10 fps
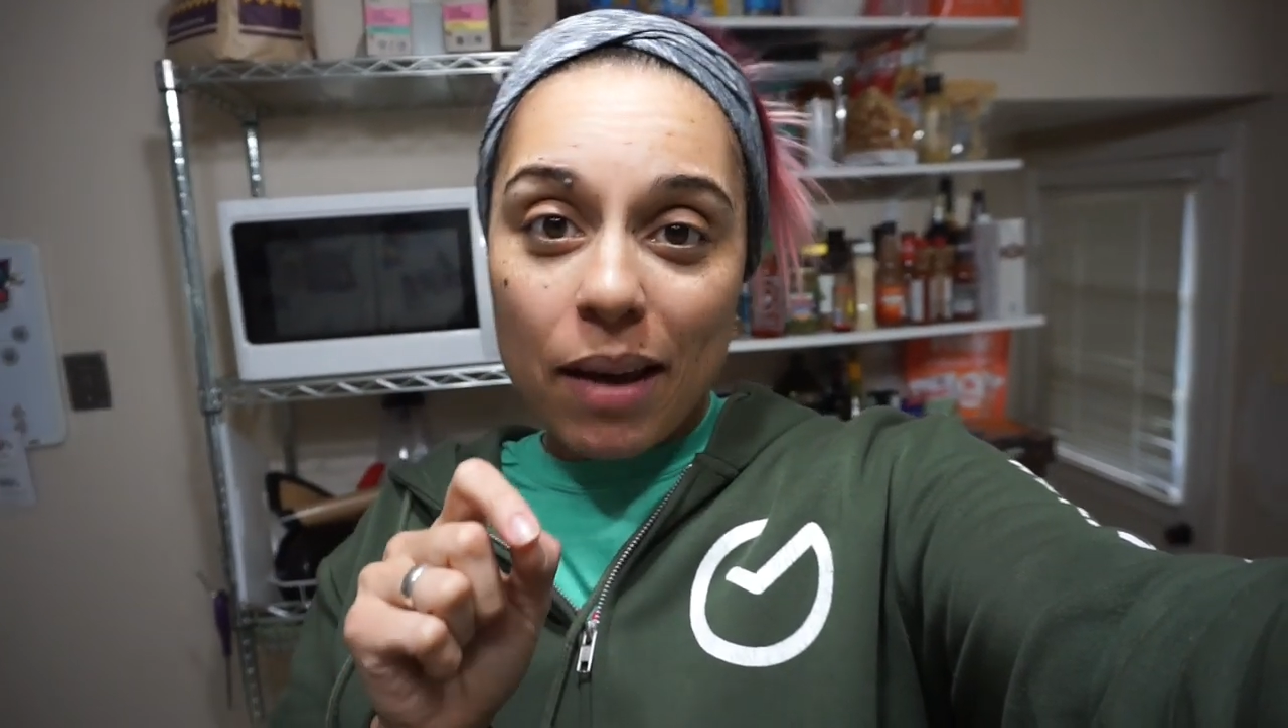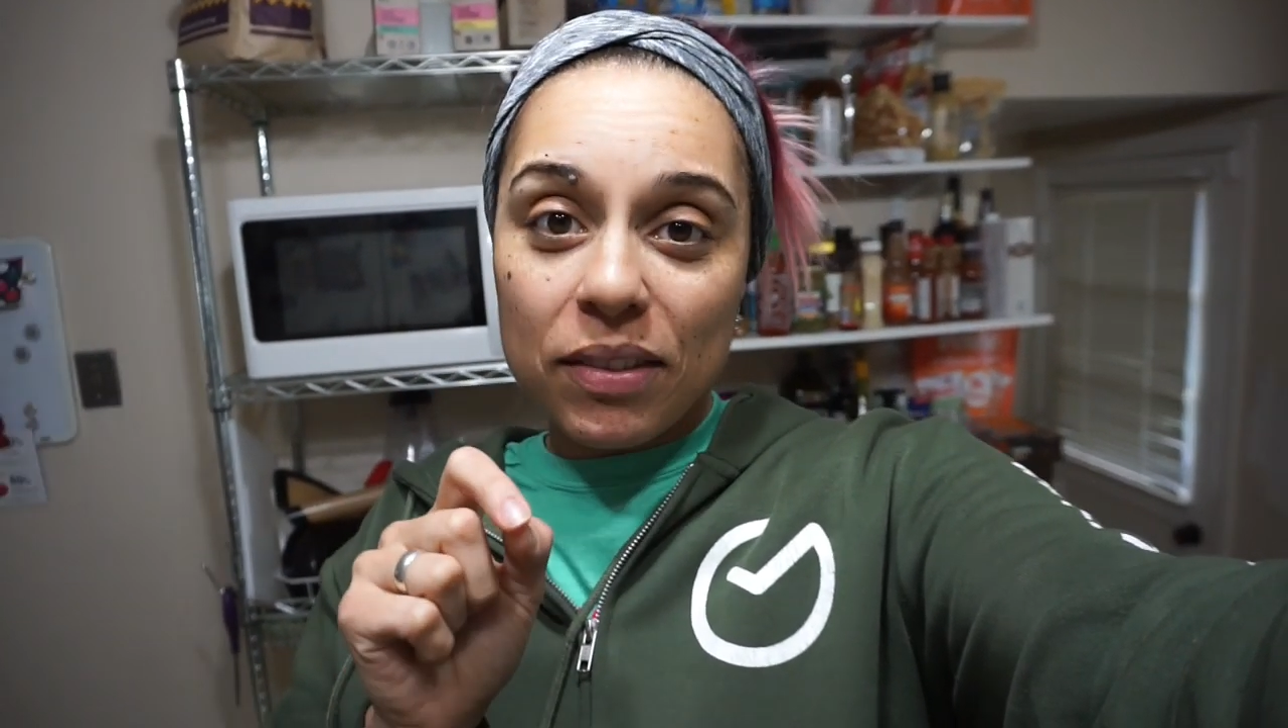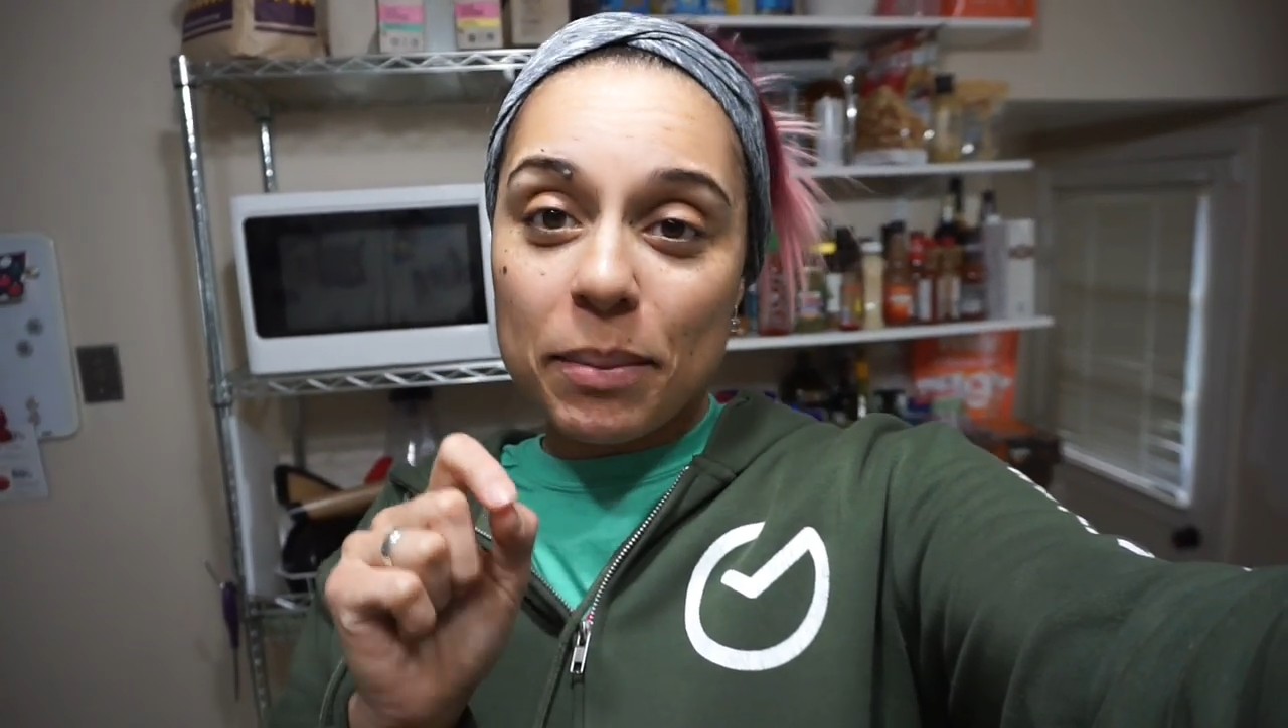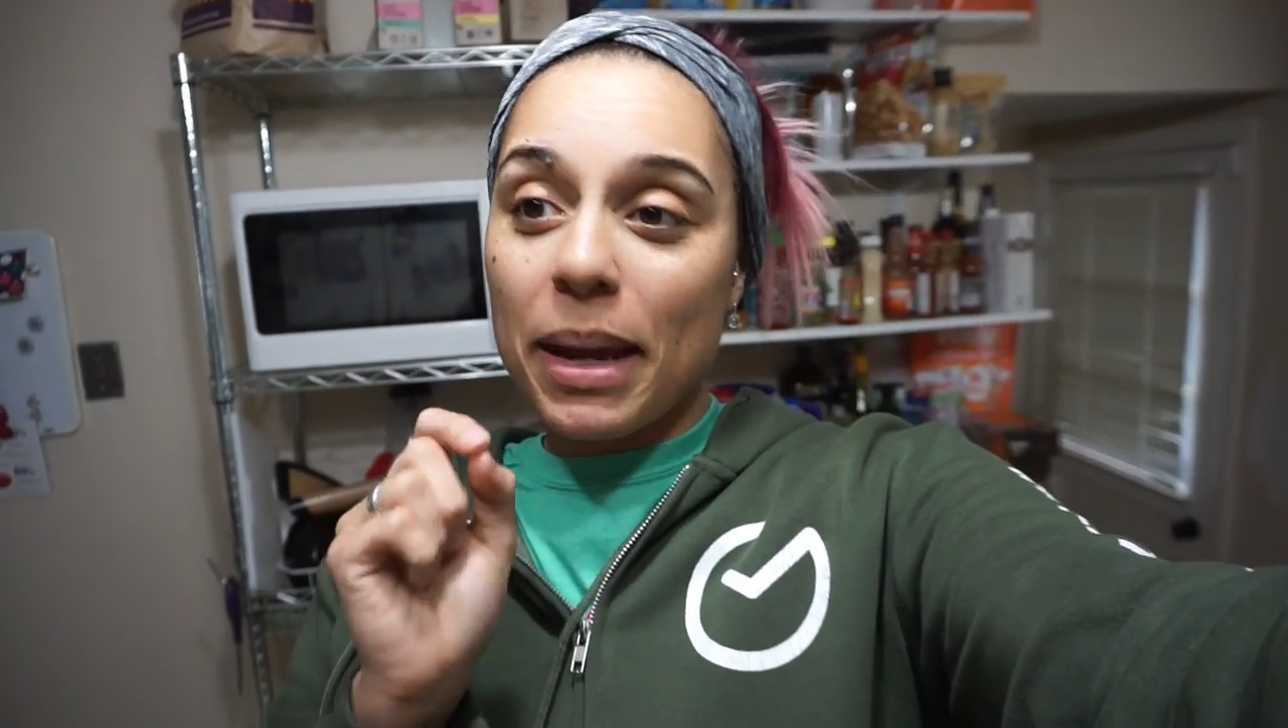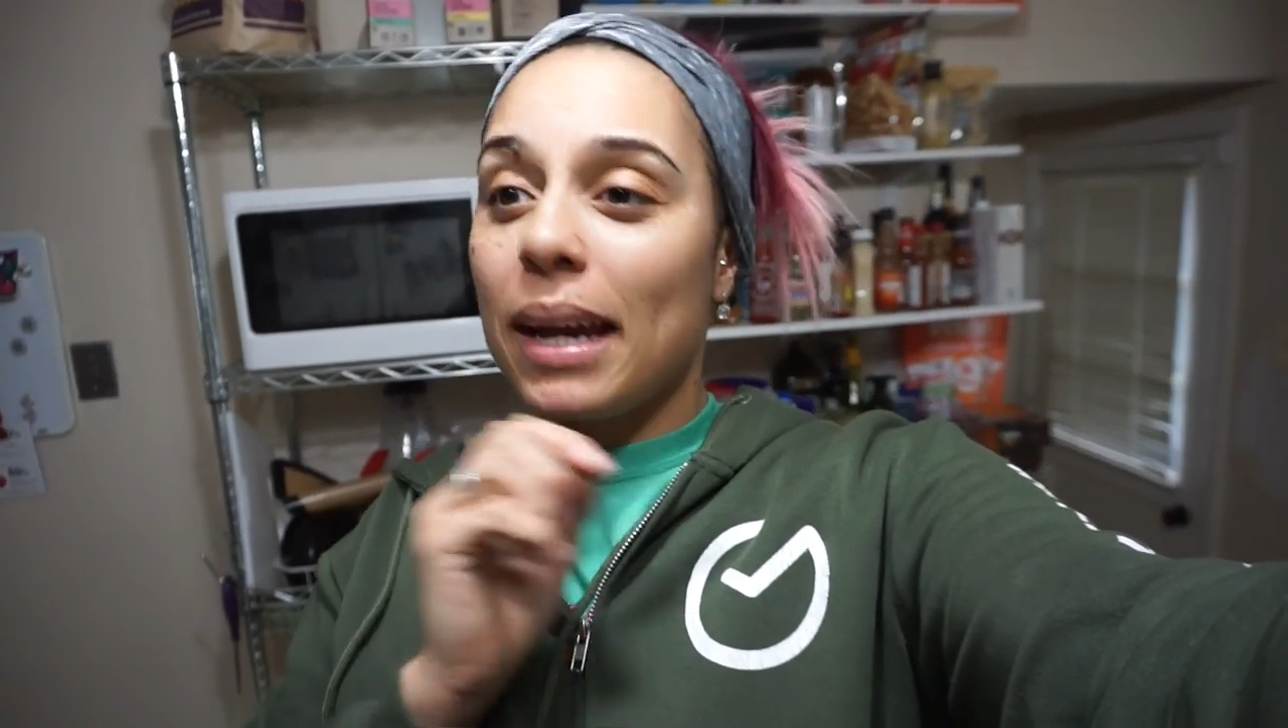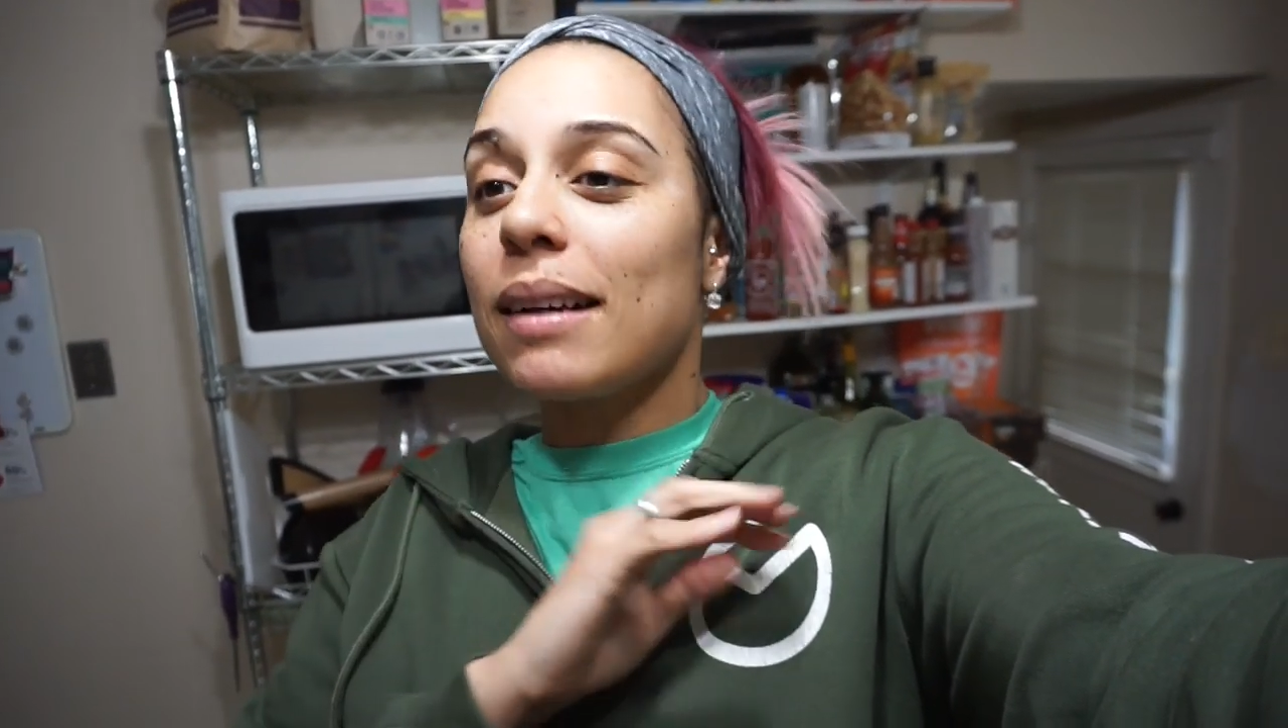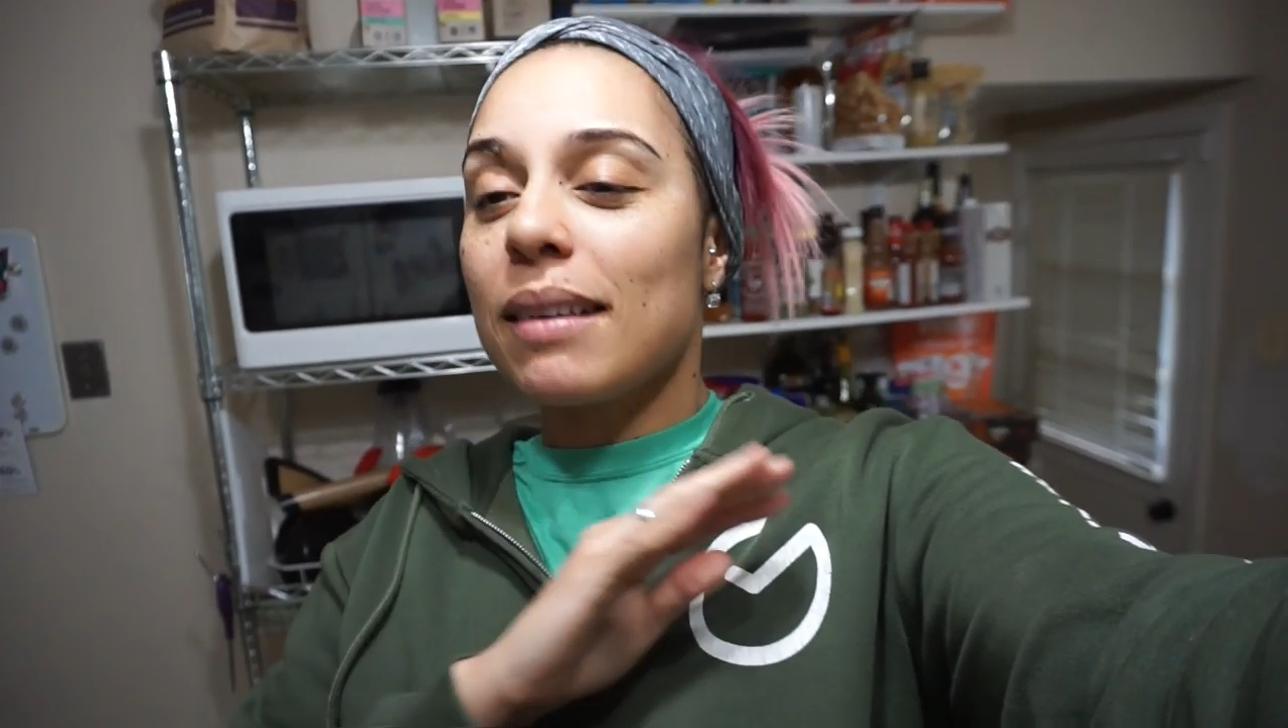have them eggs